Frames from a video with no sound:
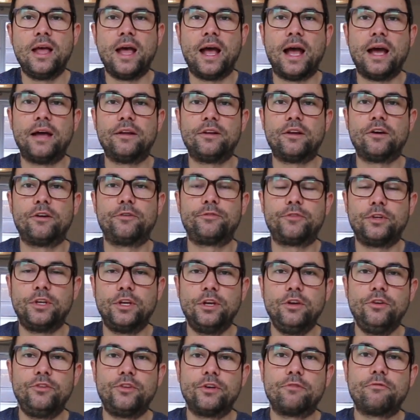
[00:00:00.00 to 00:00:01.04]
and after
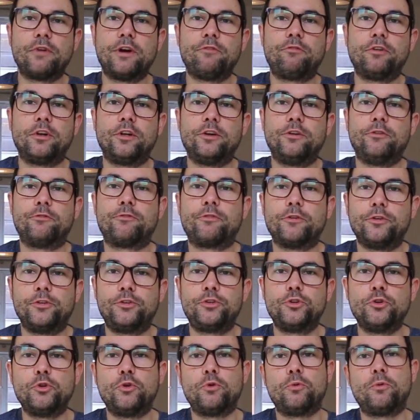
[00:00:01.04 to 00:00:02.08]
using Revolut for a
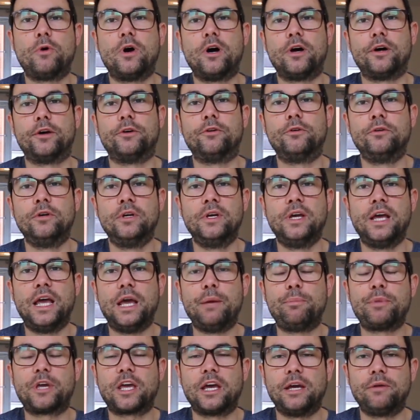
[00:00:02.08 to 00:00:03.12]
short while,
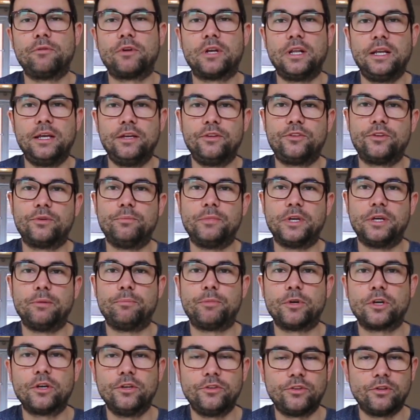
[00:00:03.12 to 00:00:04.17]
it became clear to me,
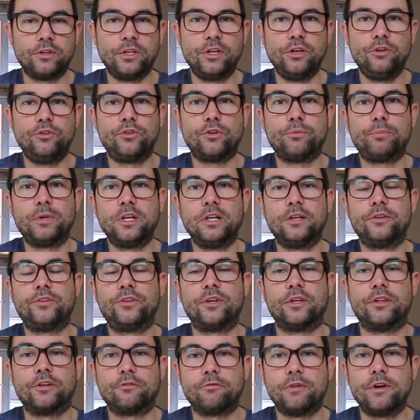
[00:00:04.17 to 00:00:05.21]
because of the
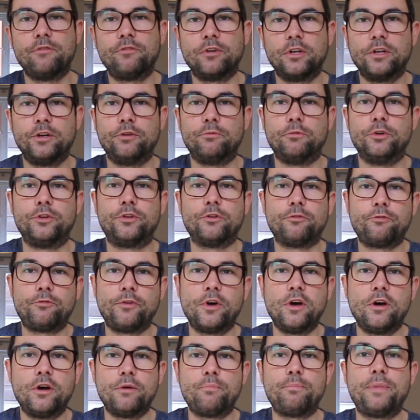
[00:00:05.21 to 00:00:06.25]
usability, that Revolut was a
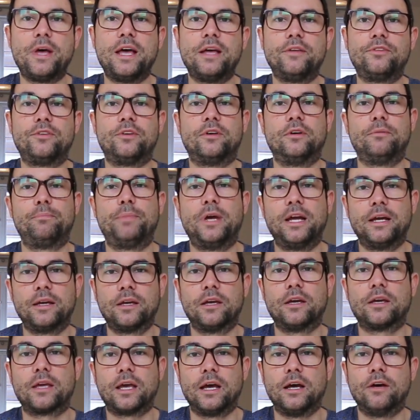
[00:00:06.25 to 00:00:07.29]
far better
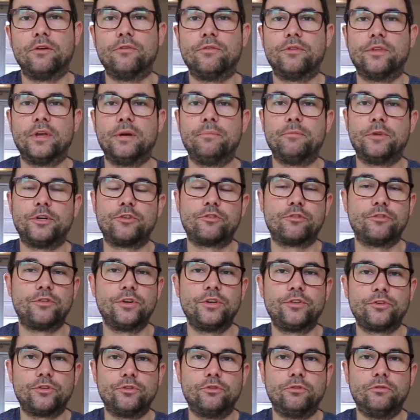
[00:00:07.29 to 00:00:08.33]
bank account than my
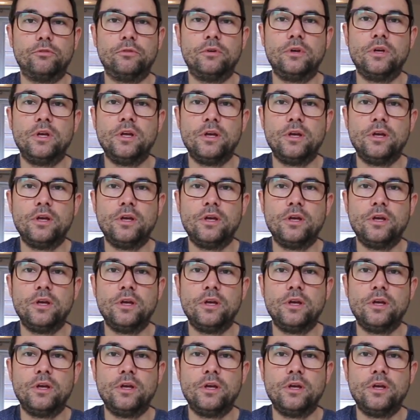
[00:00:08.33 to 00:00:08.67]
traditional